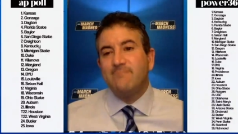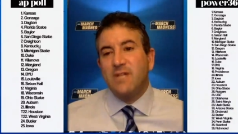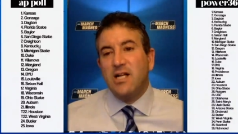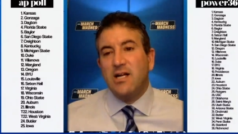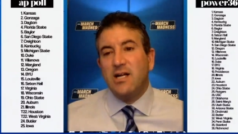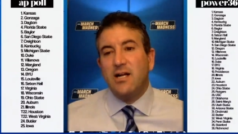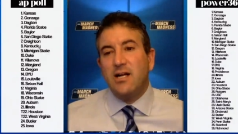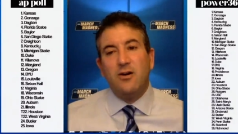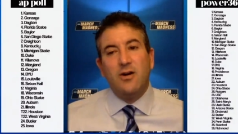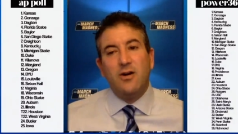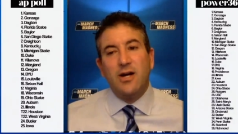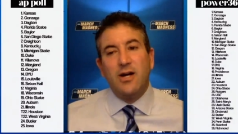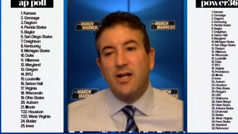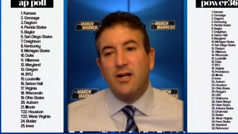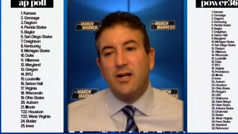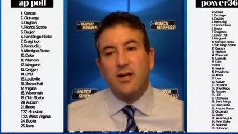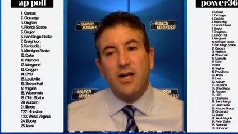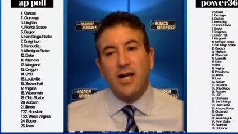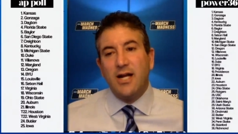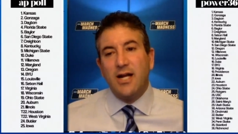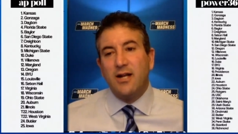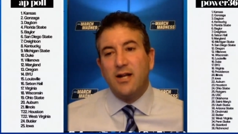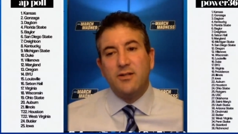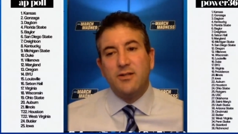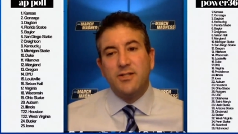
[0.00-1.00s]
I don't know. I gotta,
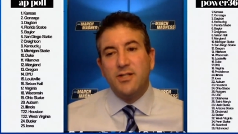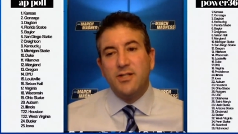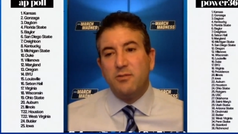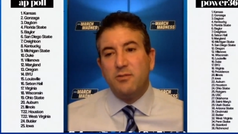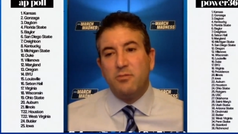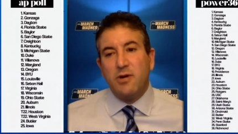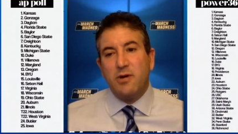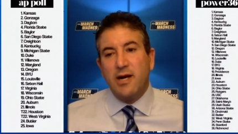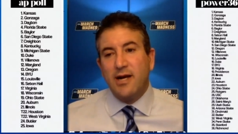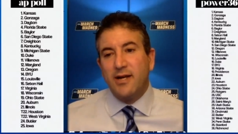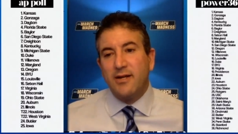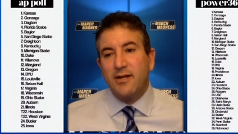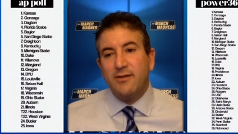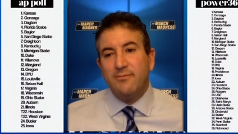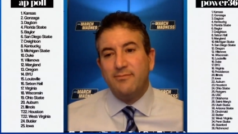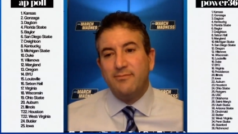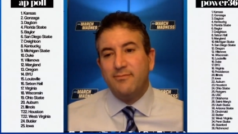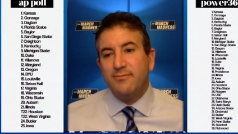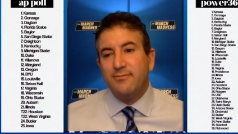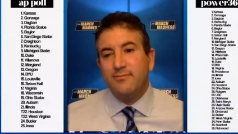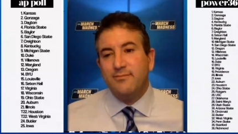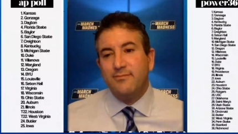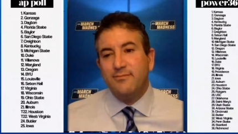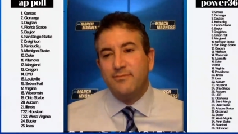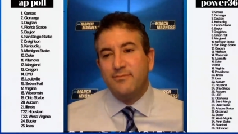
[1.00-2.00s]
I gotta go see the bracket.
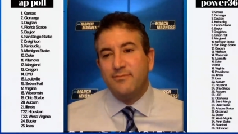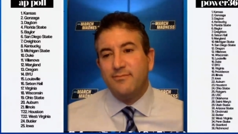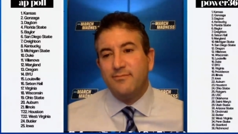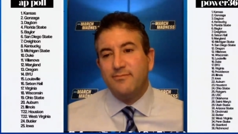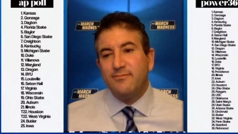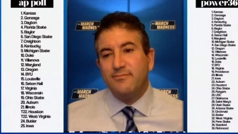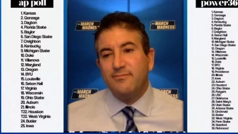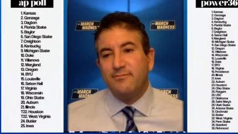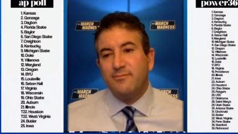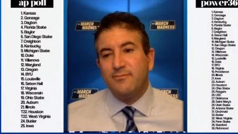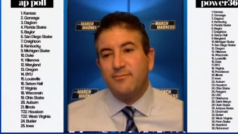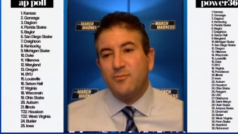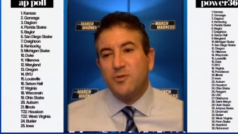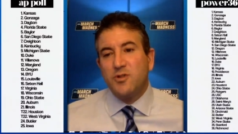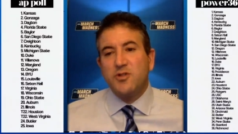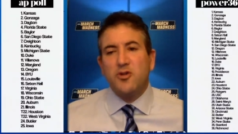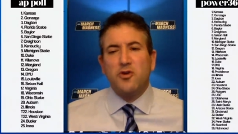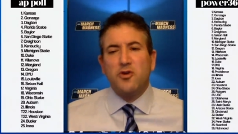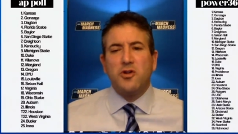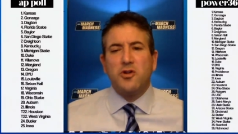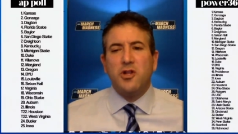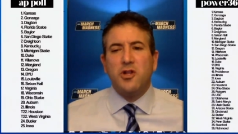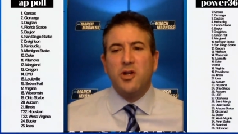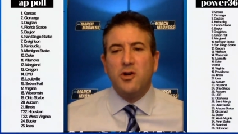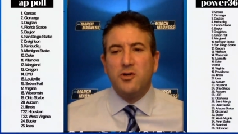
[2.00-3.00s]
We're
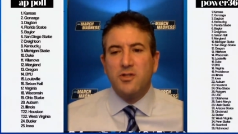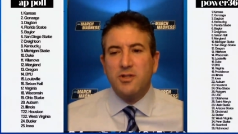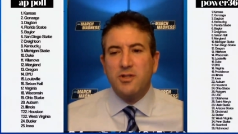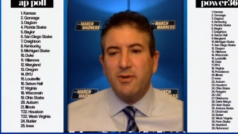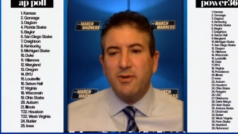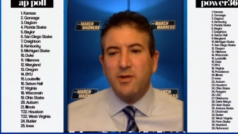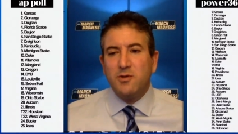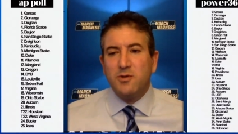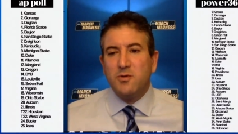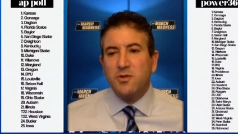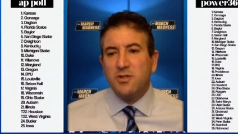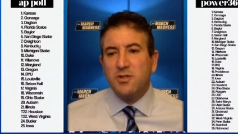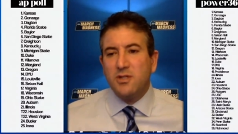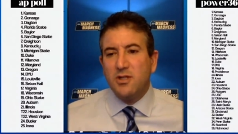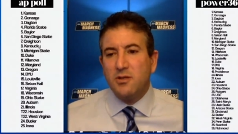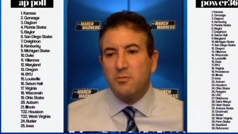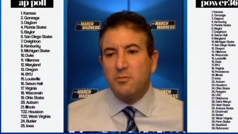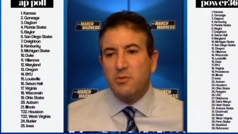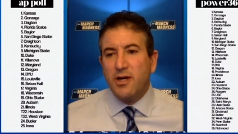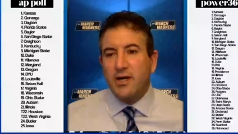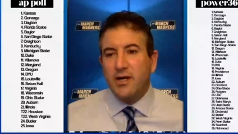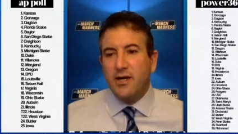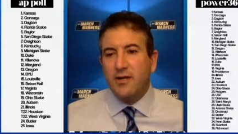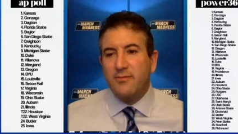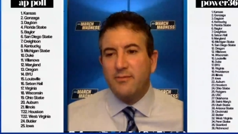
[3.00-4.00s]
so close. I might as well see the
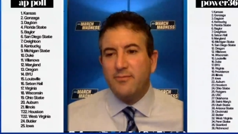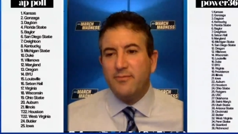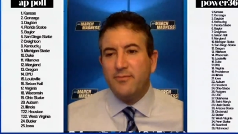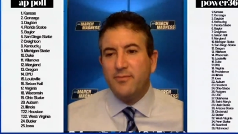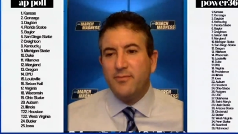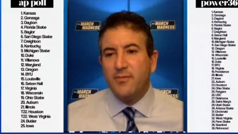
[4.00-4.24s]
bracket.